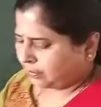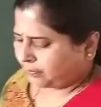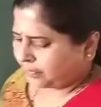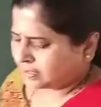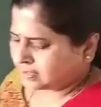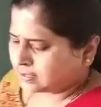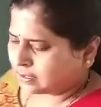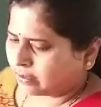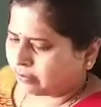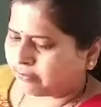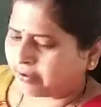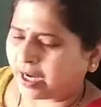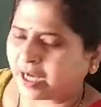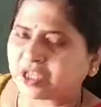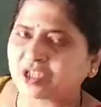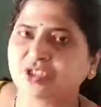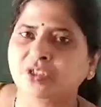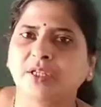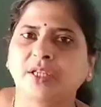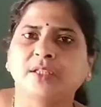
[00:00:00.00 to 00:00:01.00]
number is
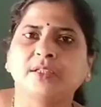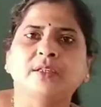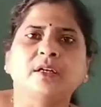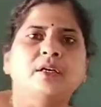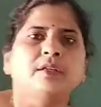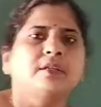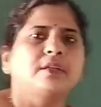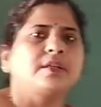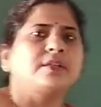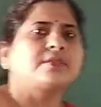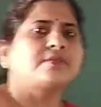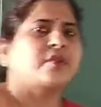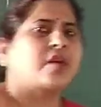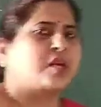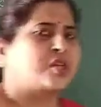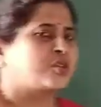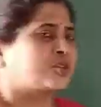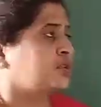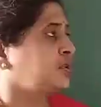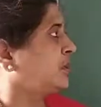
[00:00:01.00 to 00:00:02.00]
irrational and the other is
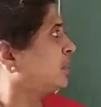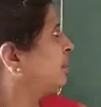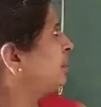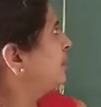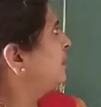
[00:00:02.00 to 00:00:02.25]
rational.